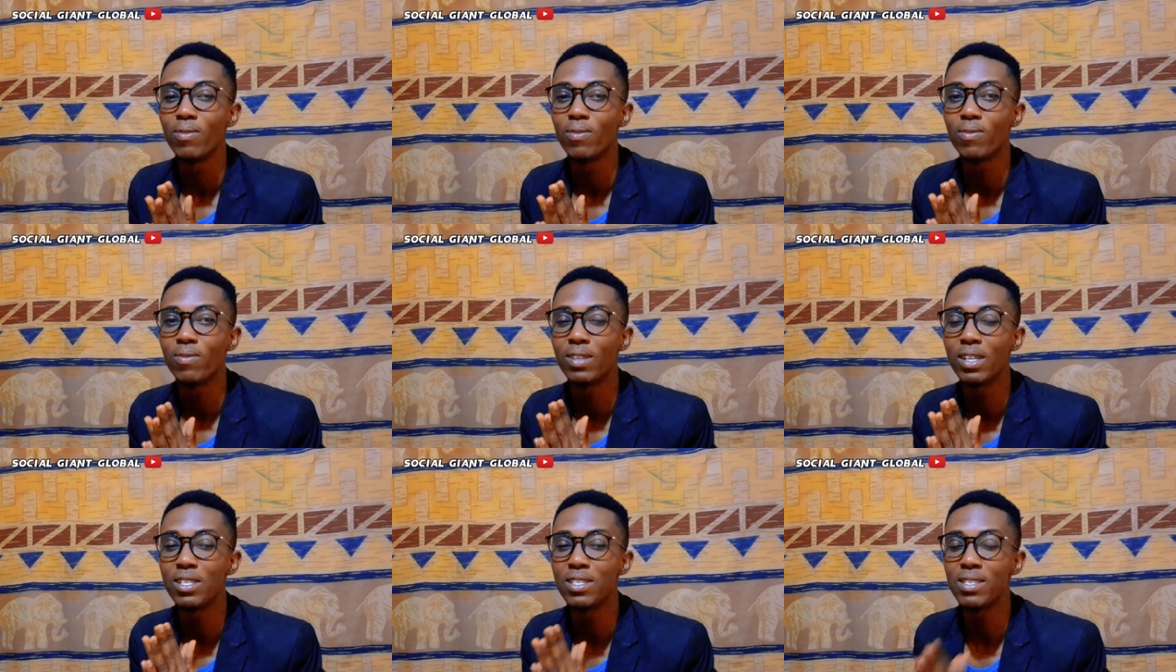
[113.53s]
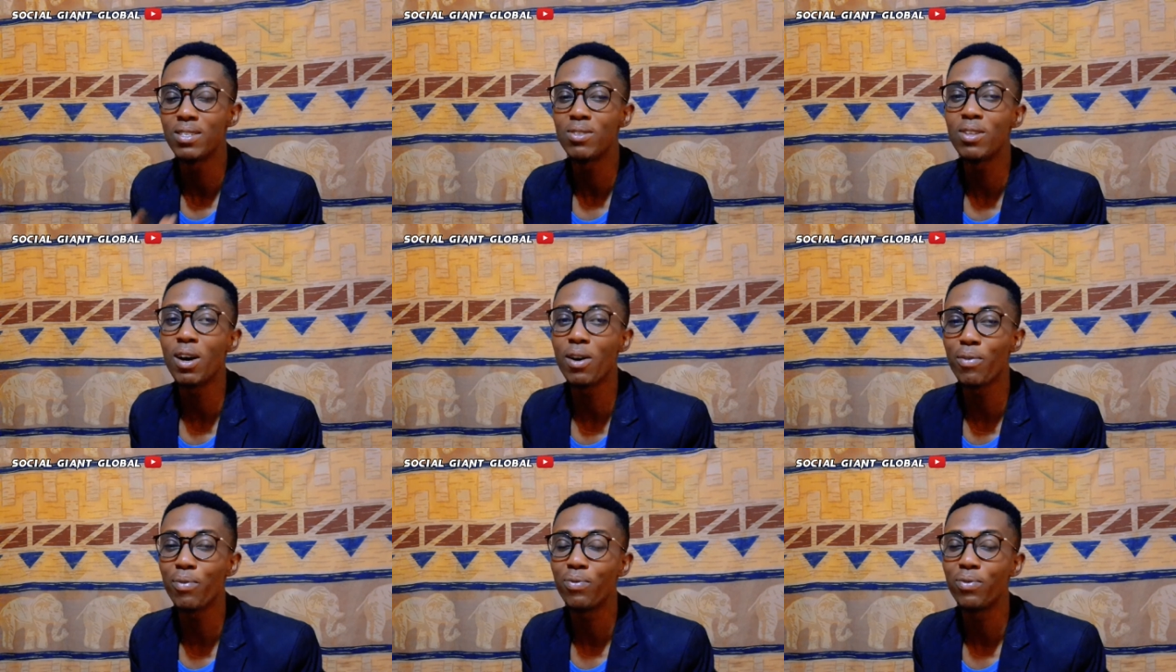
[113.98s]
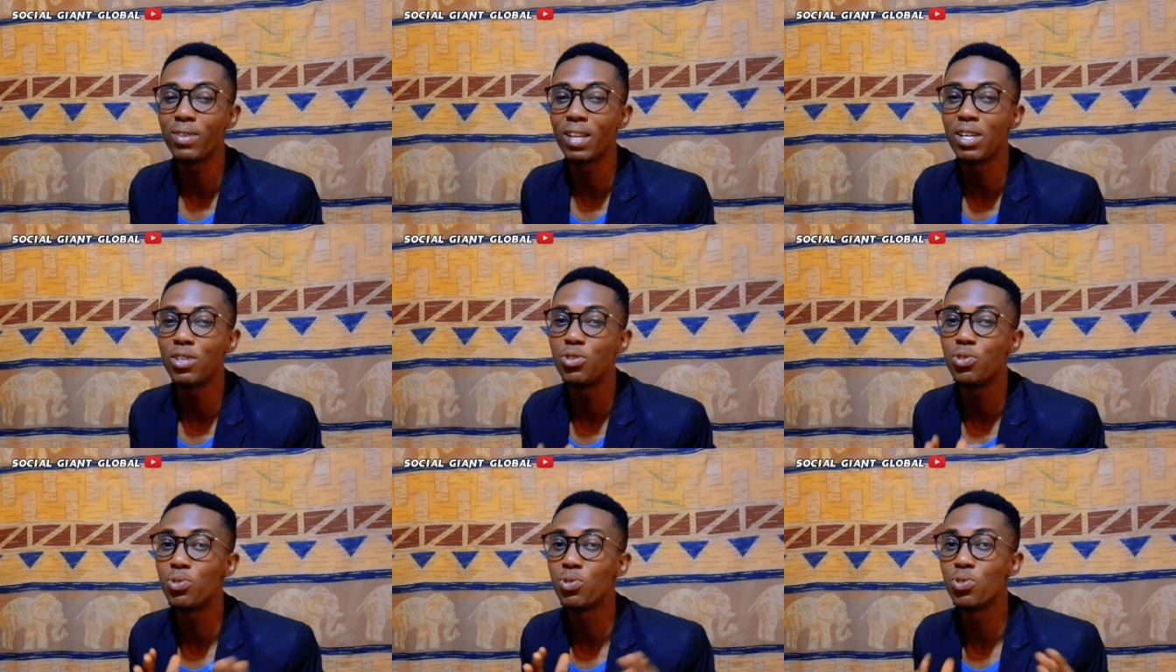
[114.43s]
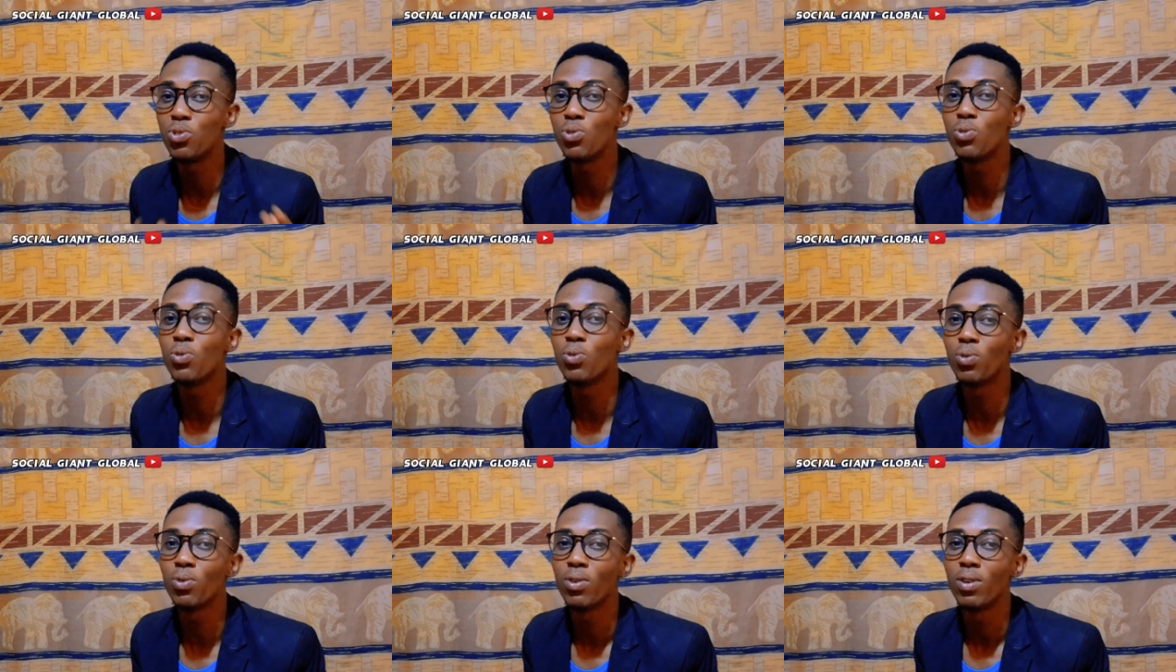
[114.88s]
the stuff that you
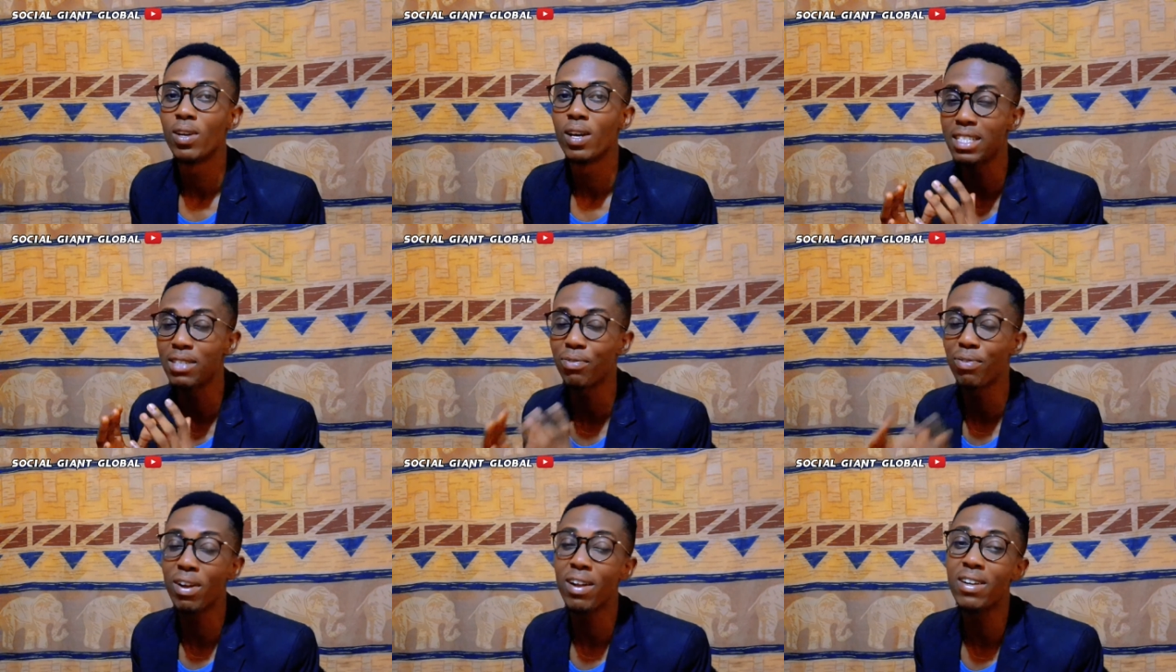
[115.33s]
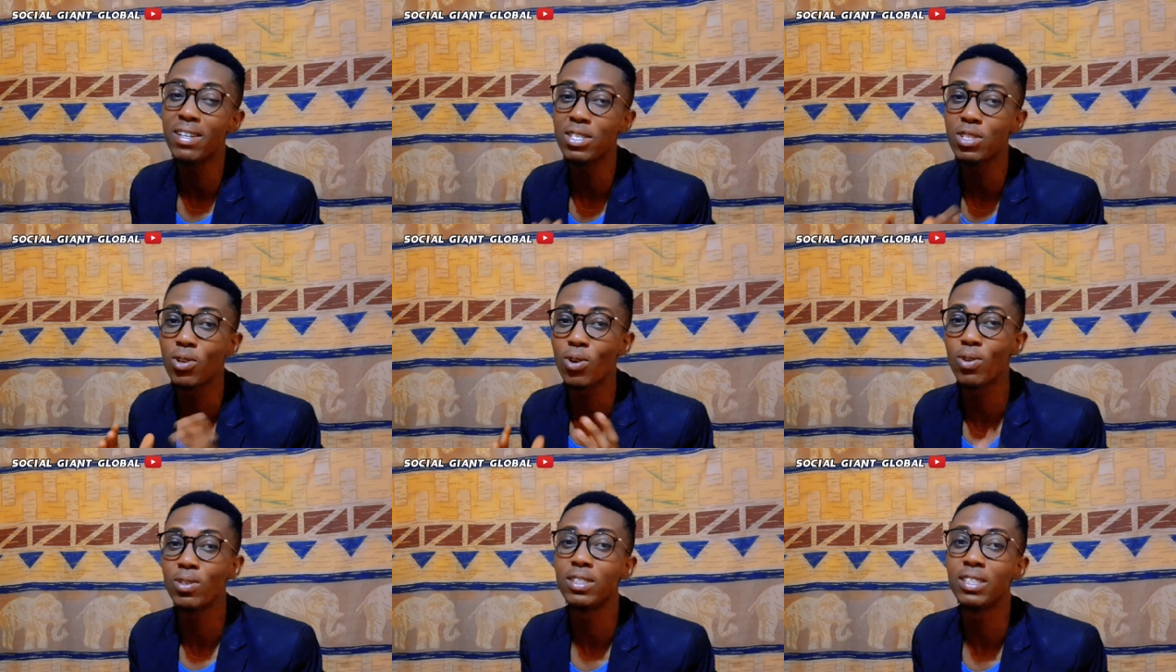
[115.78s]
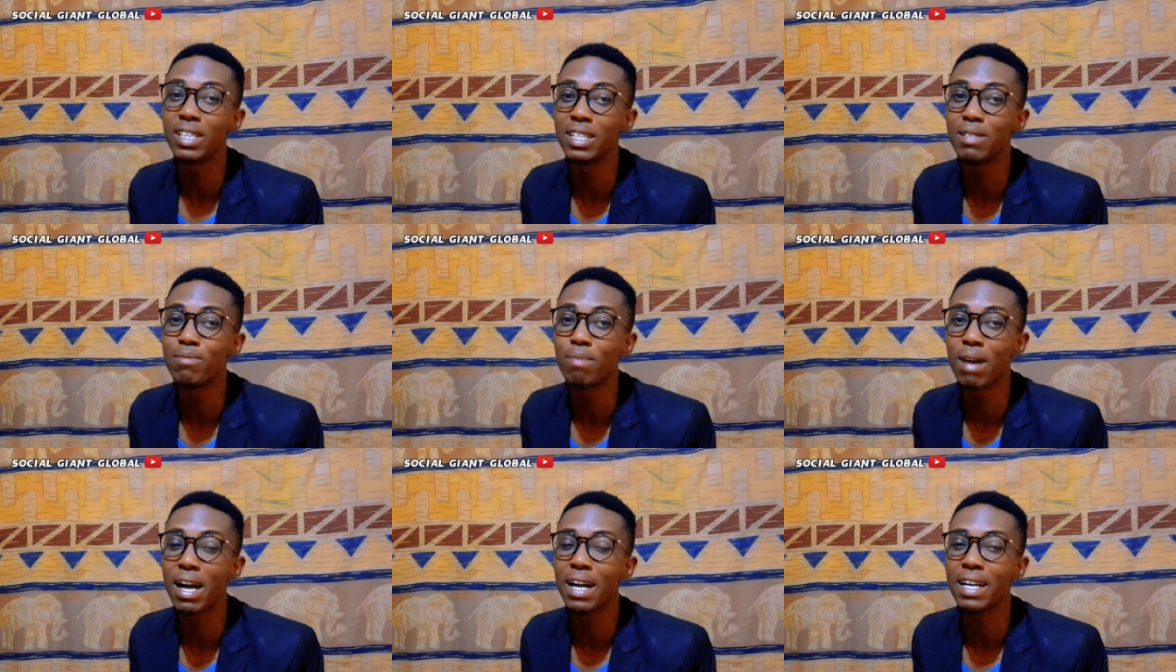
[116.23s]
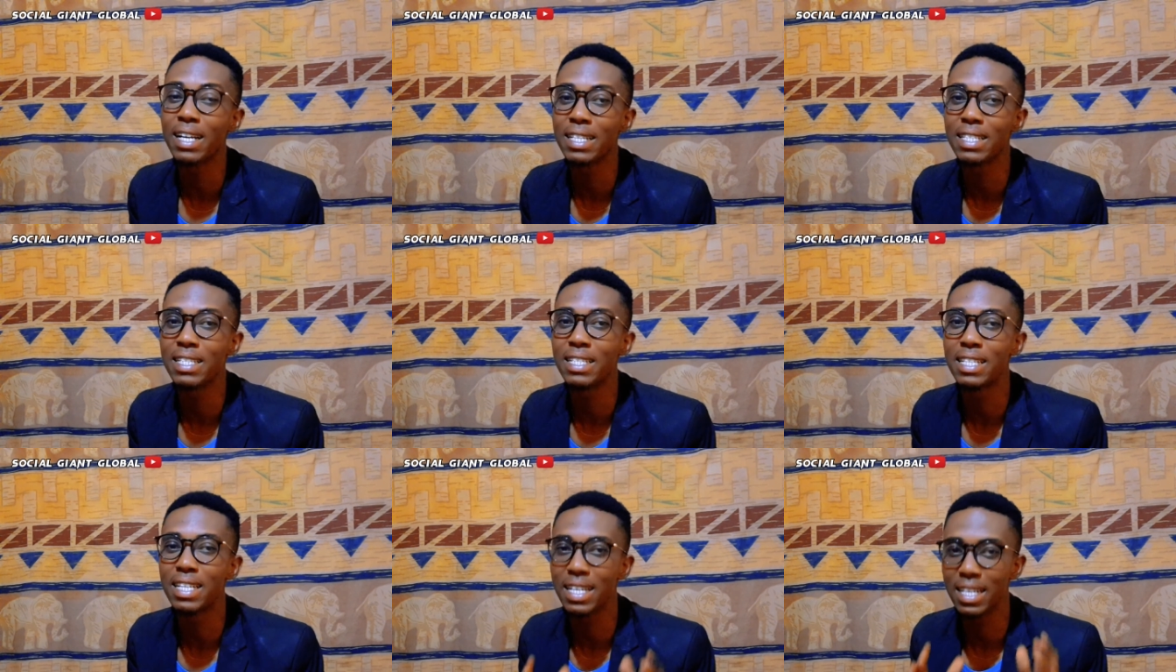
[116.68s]
do as far as content
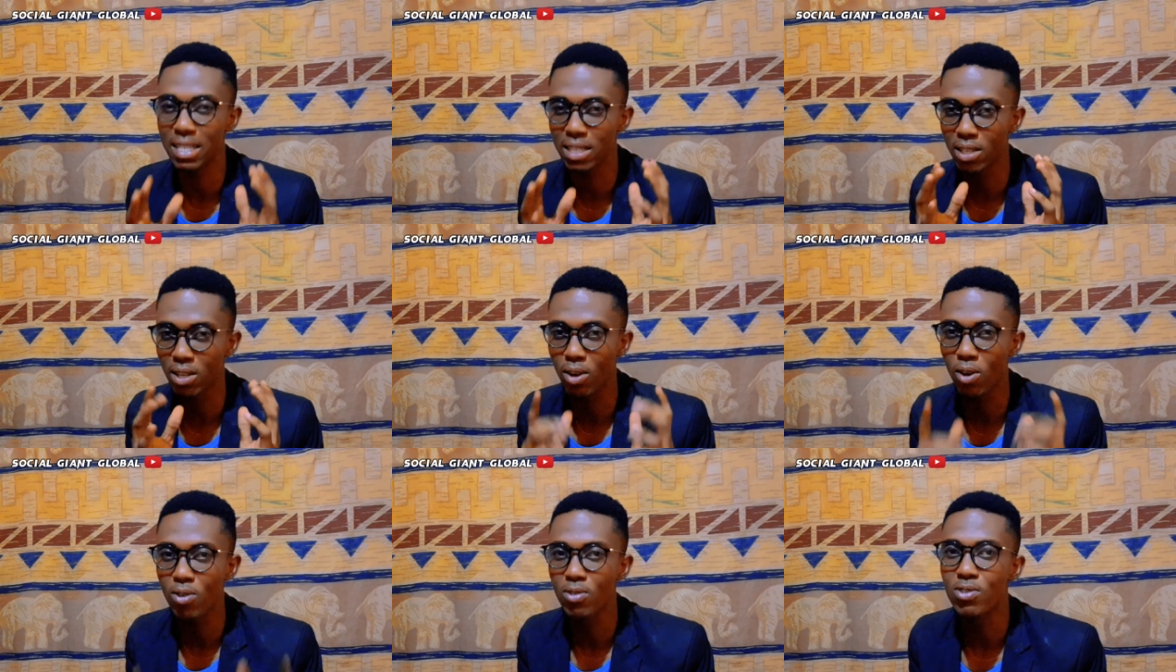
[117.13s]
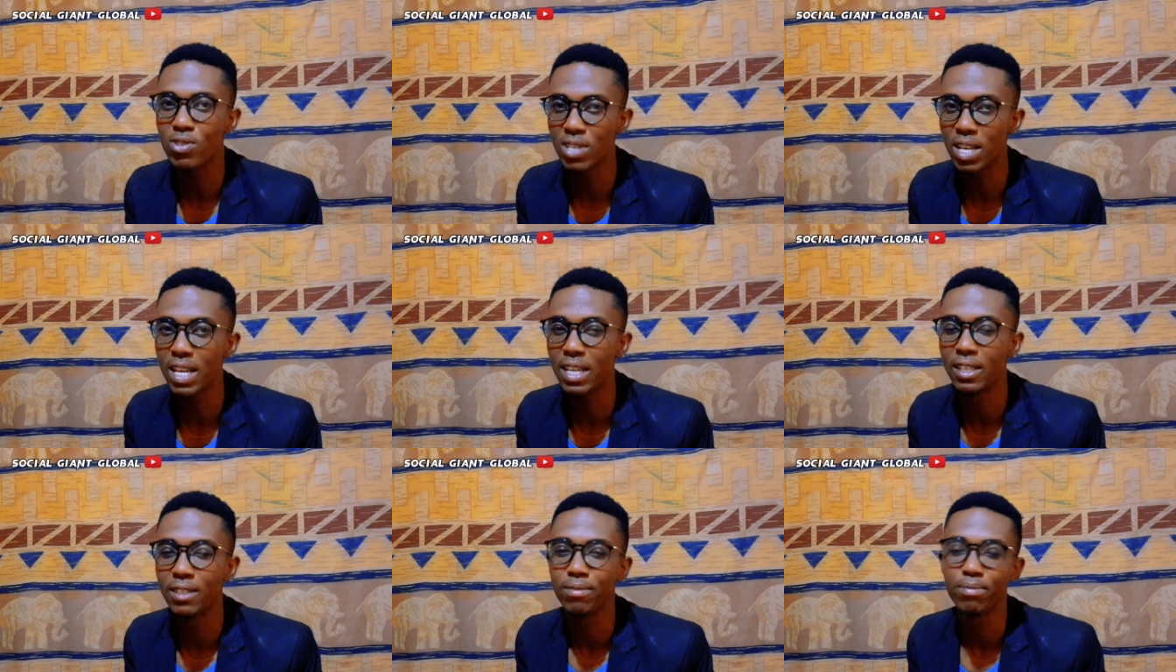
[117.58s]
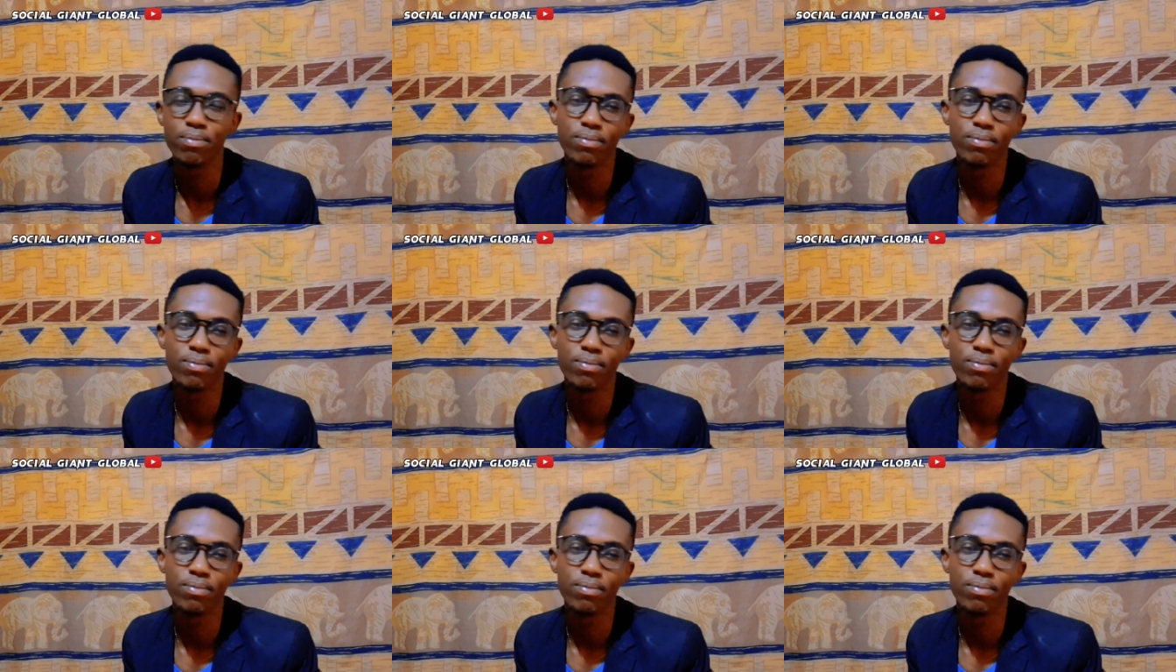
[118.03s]
marketing is concerned.